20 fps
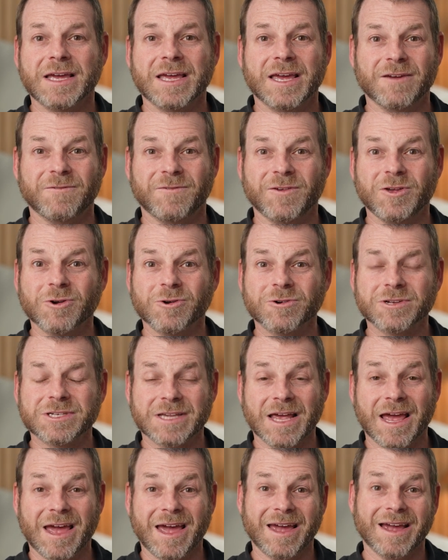If you're
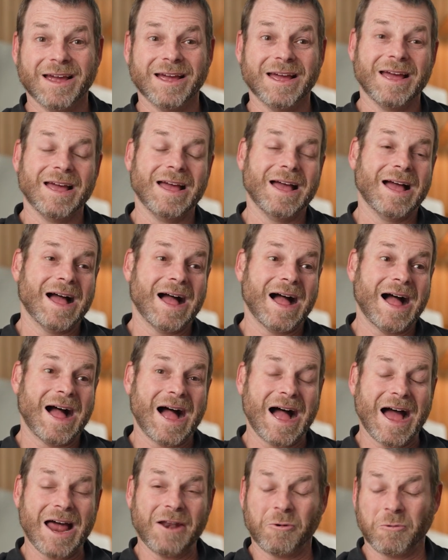saying,
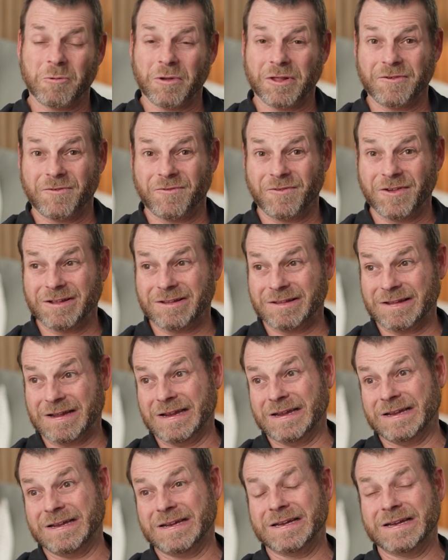I don't really feel
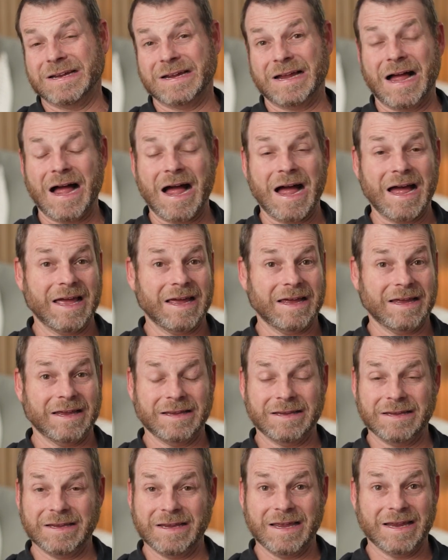like
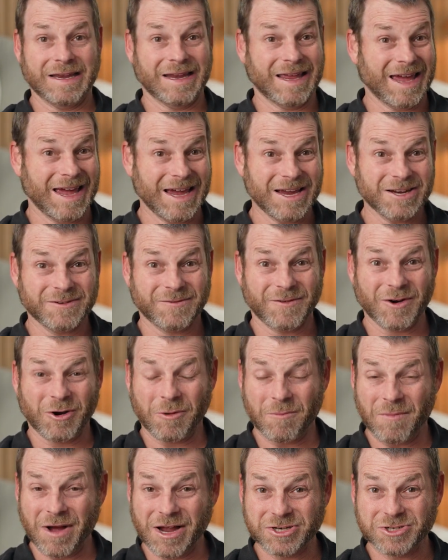I engage
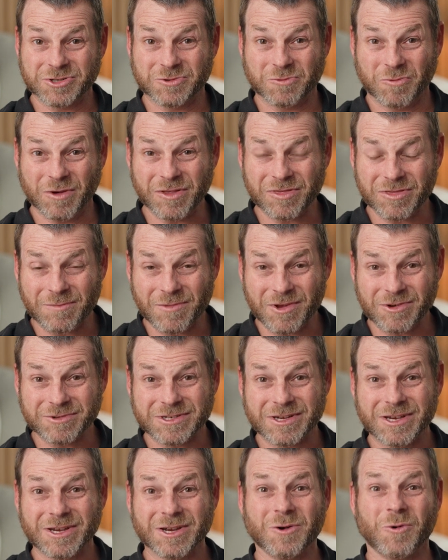very much with the
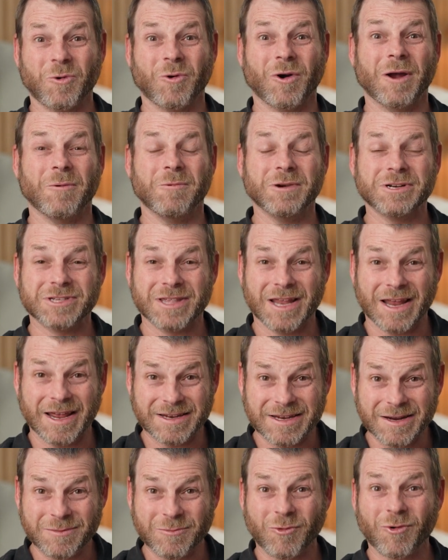music, or I wish that I
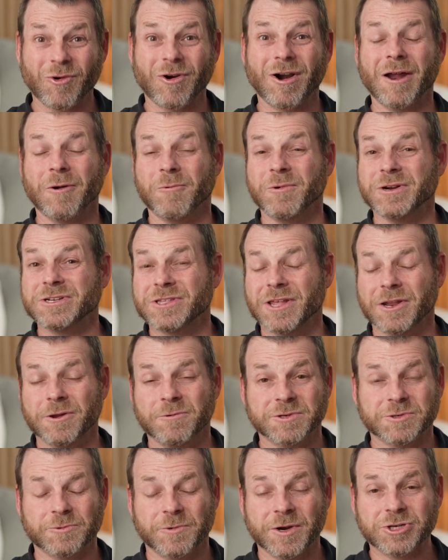did more. I wish that it
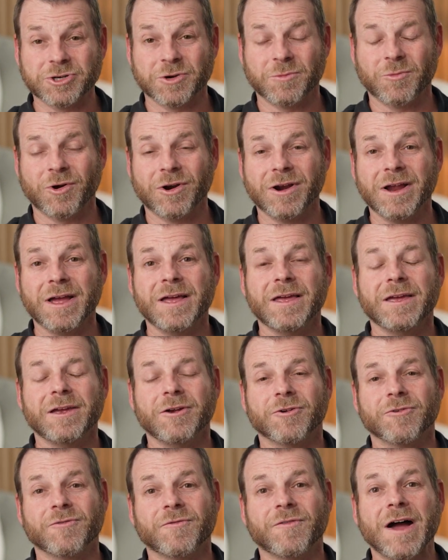was richer more.
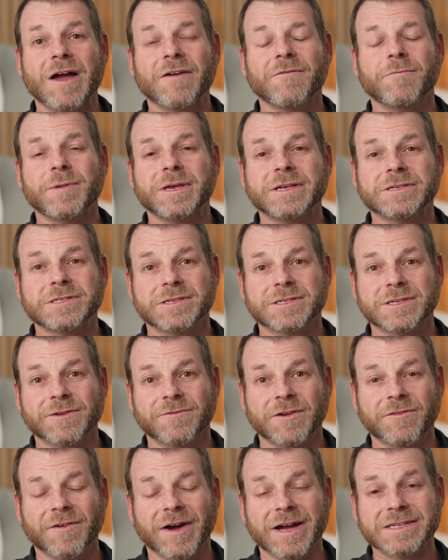Here's 5 pieces
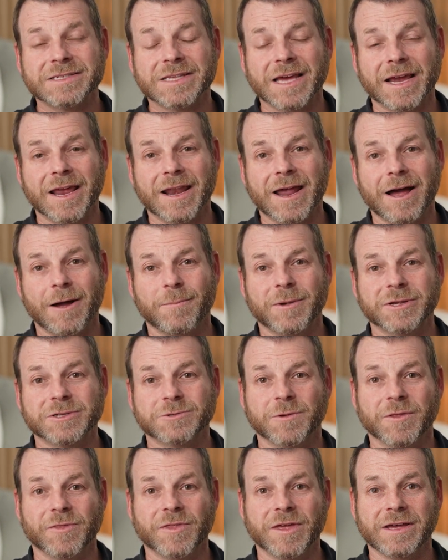of advice that can help
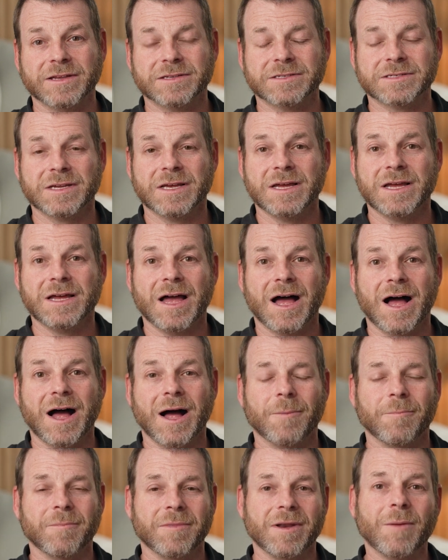us with this.
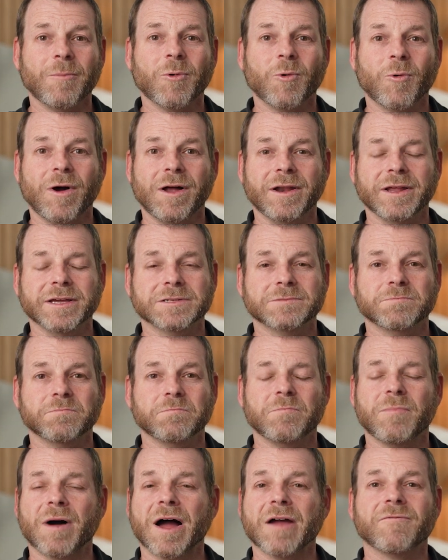Number 1 is
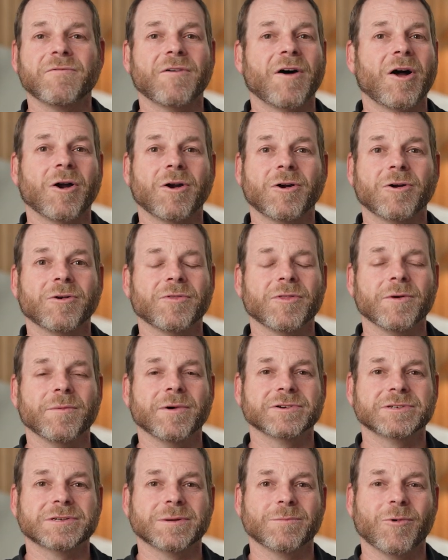by far the
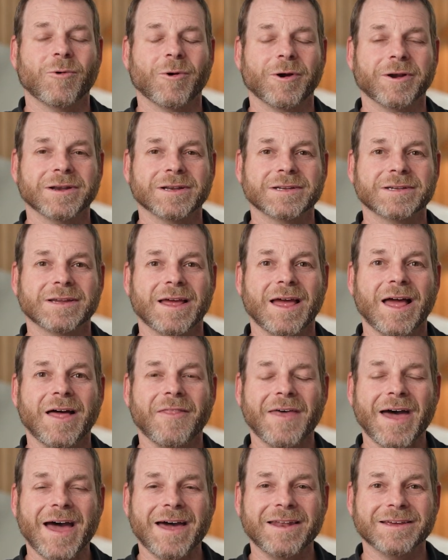most important,
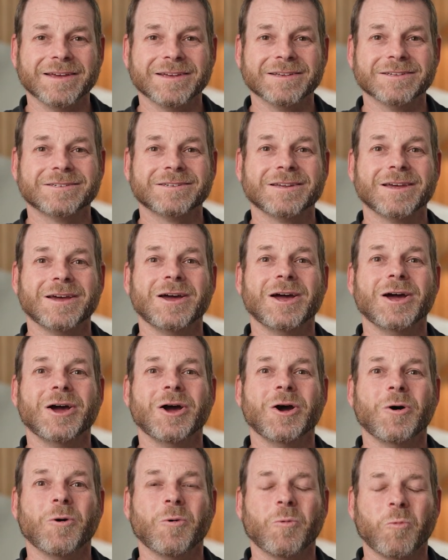and that is
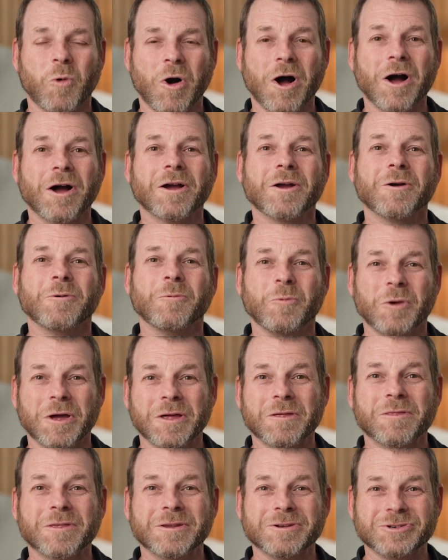walk
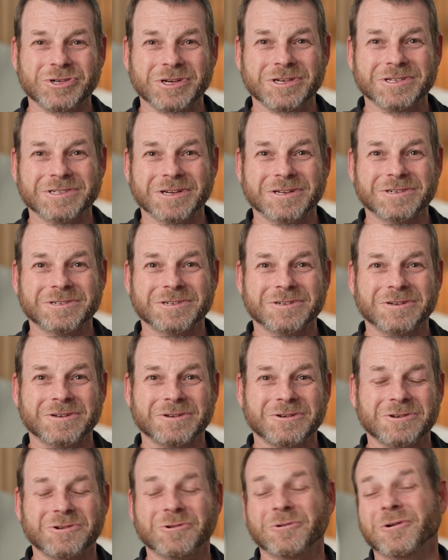with Jesus
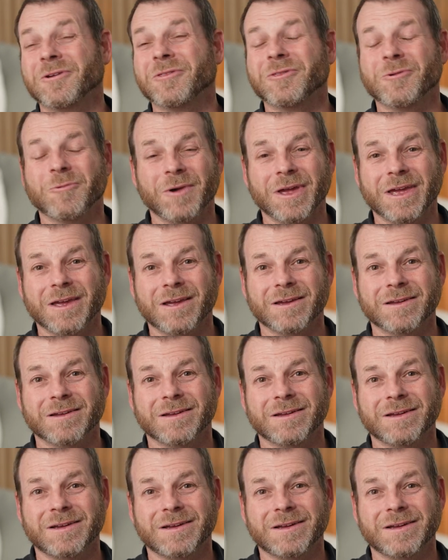during the week.